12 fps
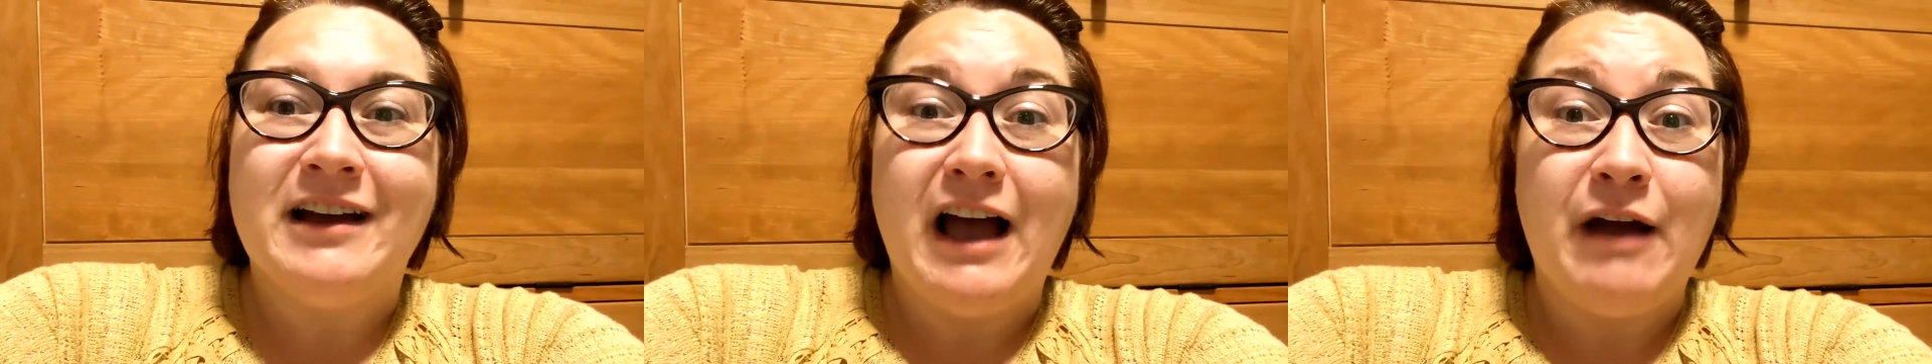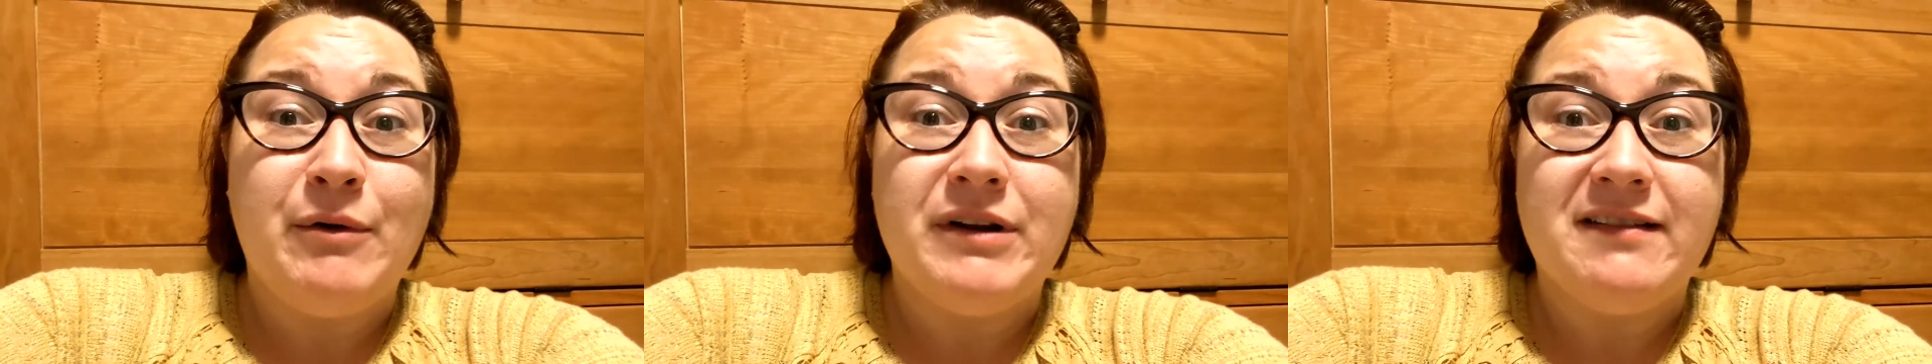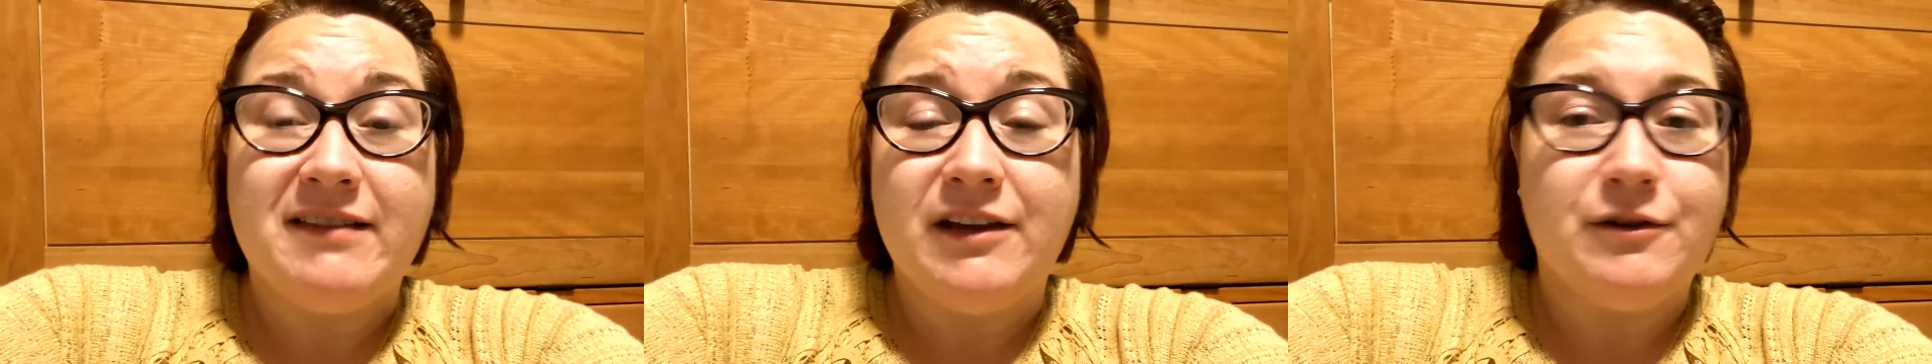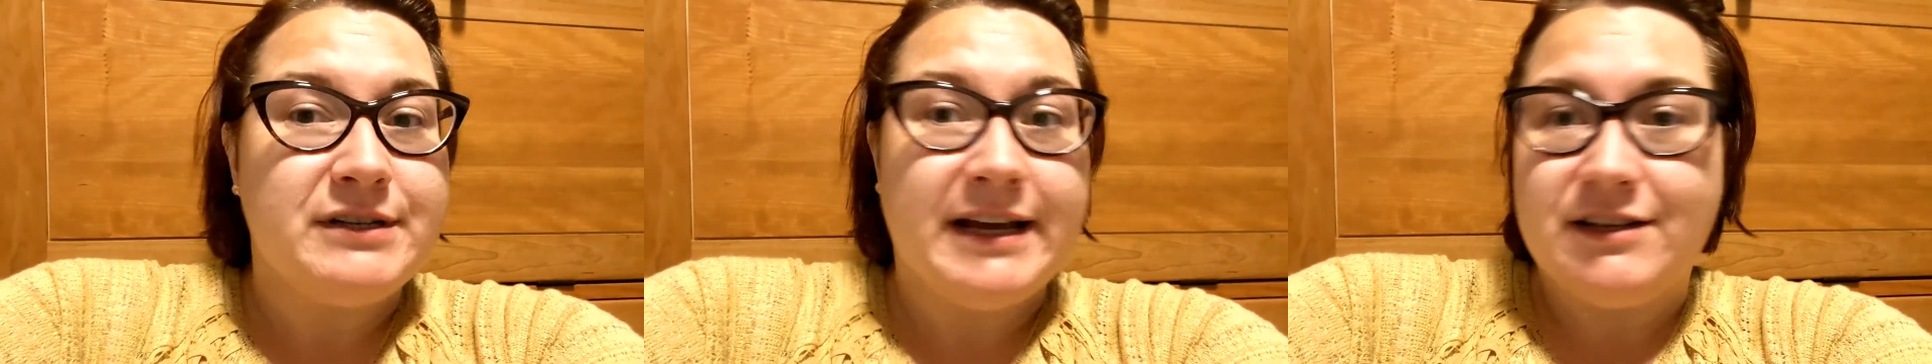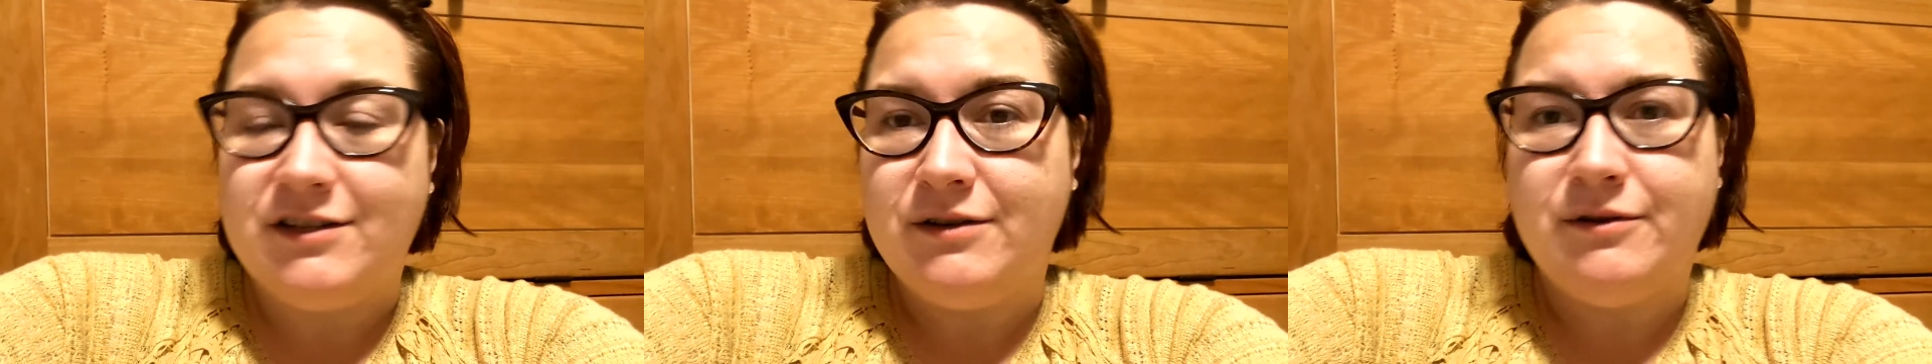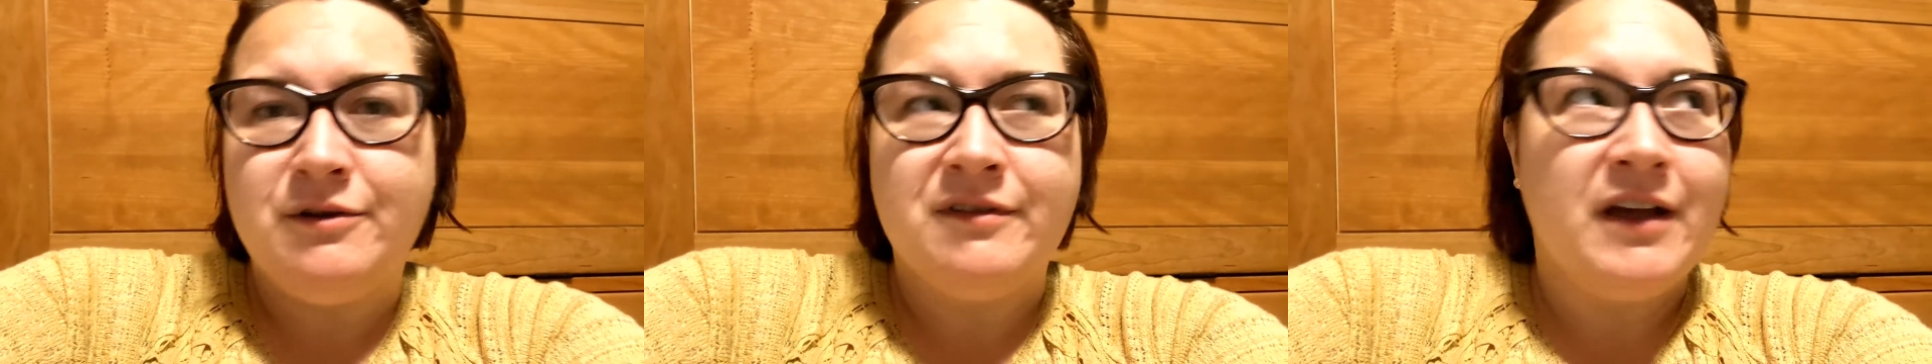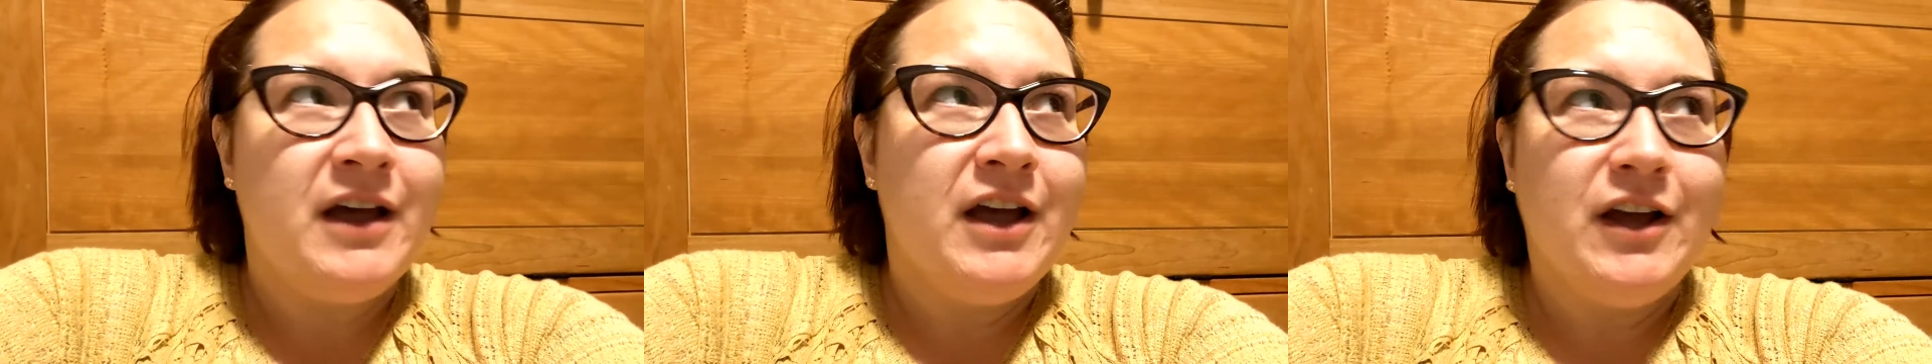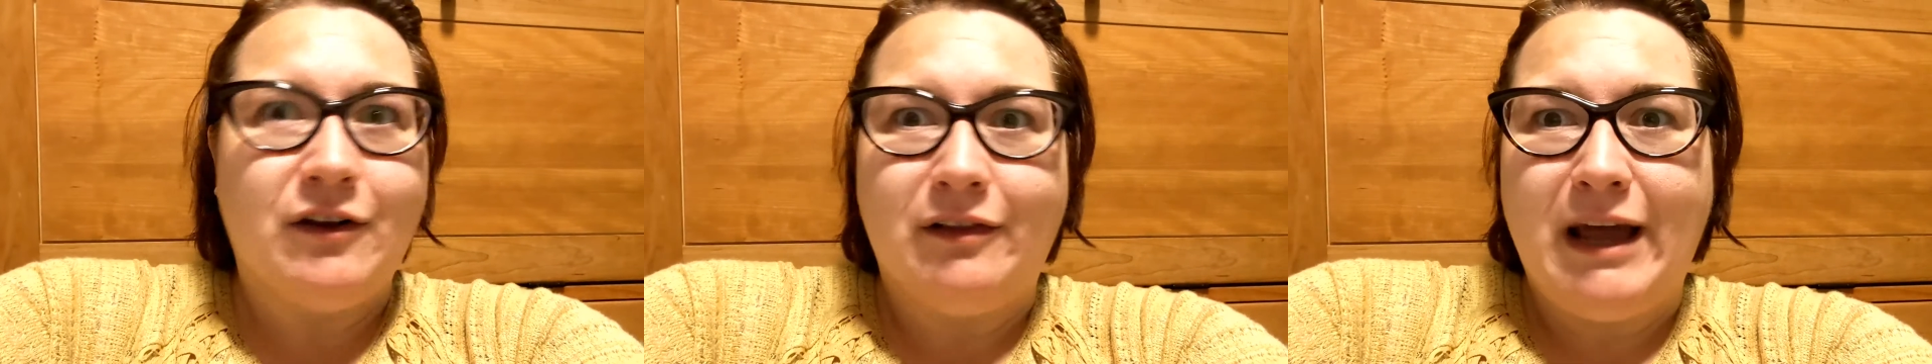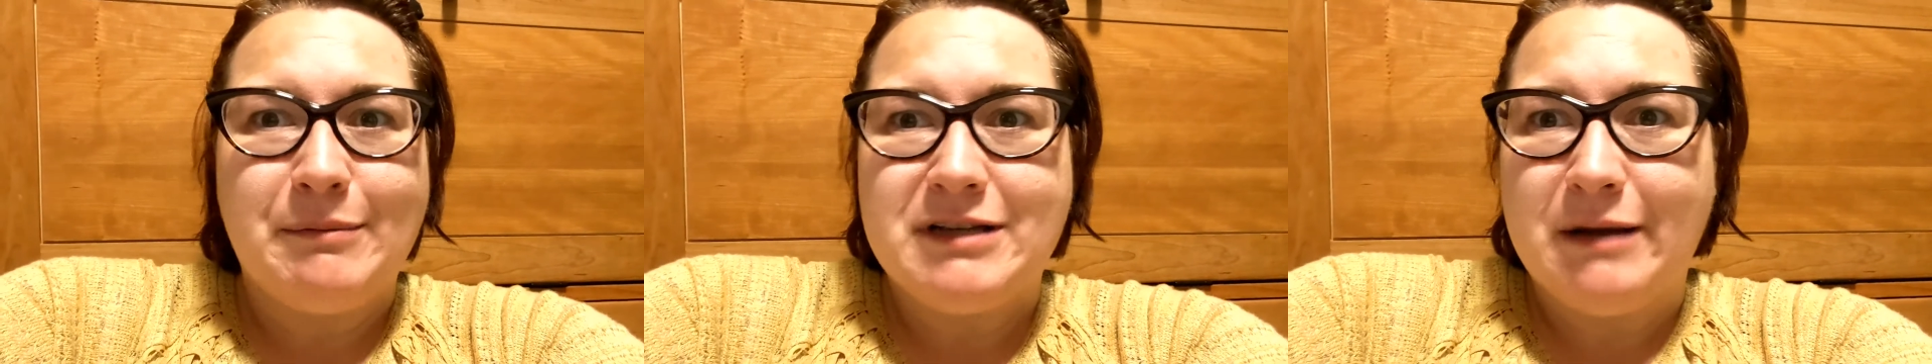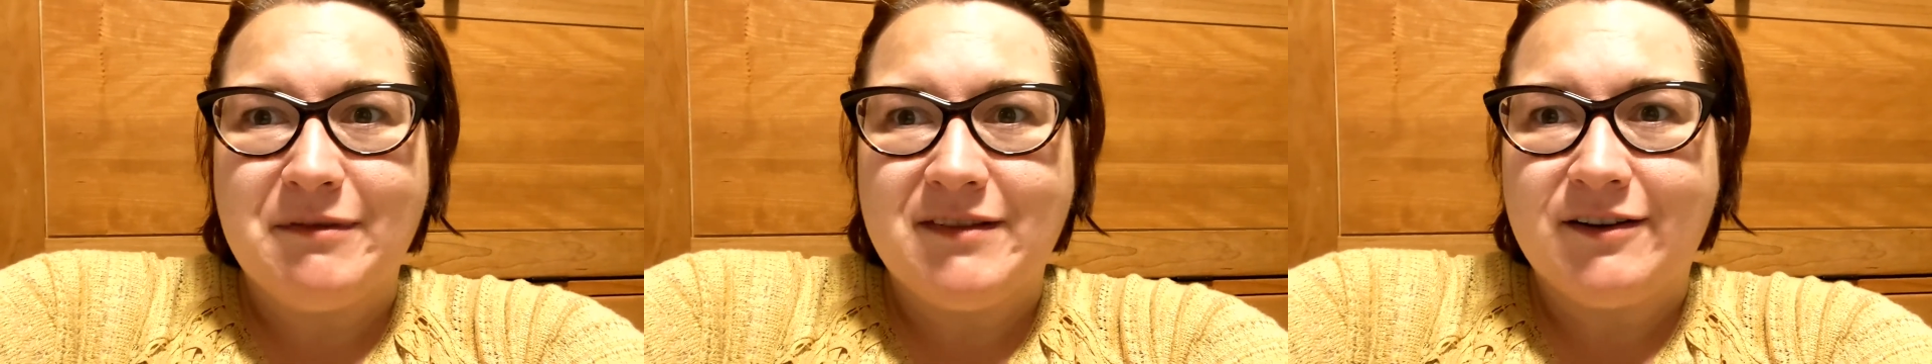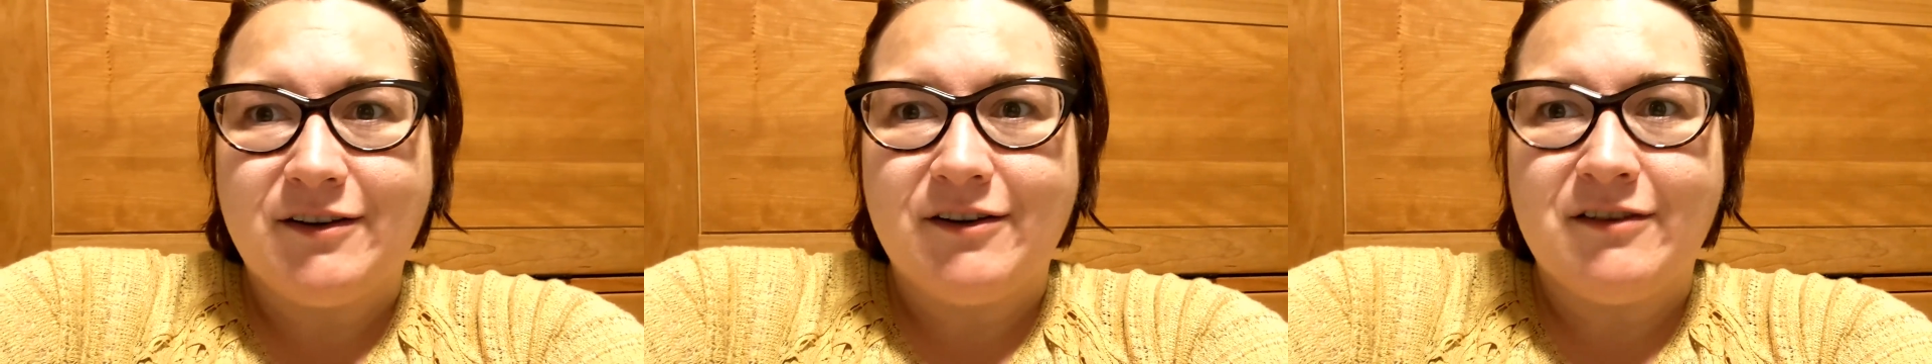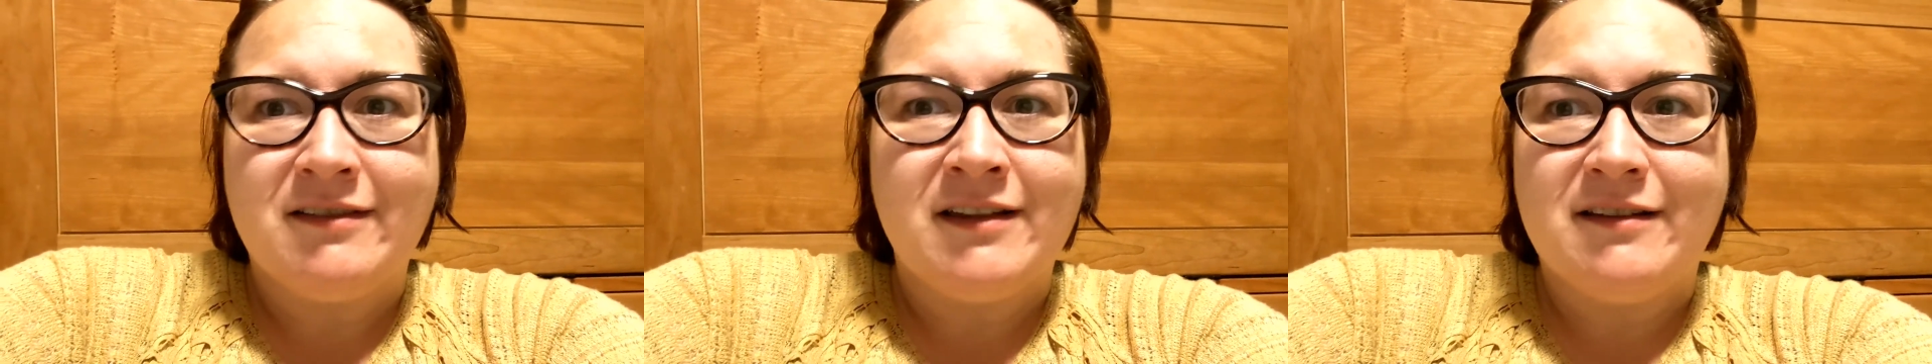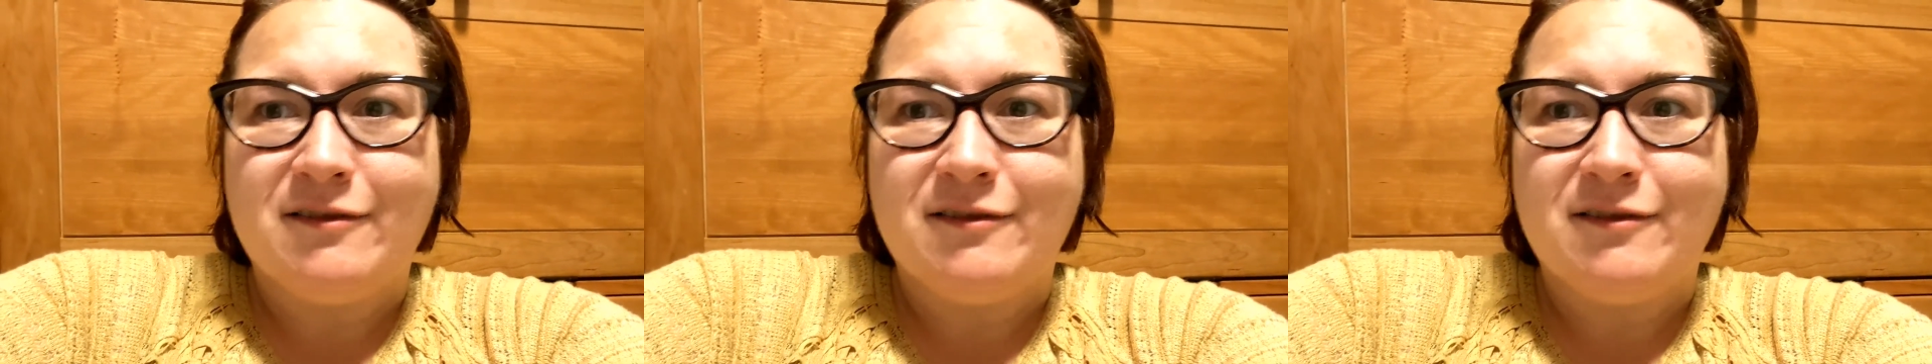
I want to see your tattoos, your laptop stickers,